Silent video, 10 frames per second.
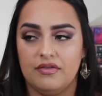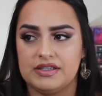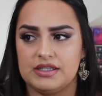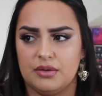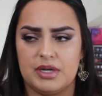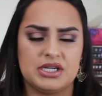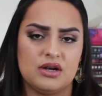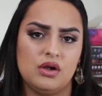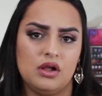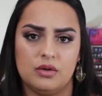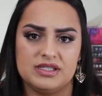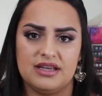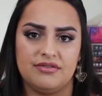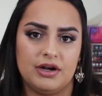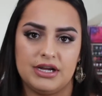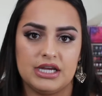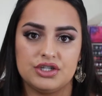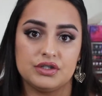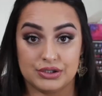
Obviously on my channel I'll always have variation.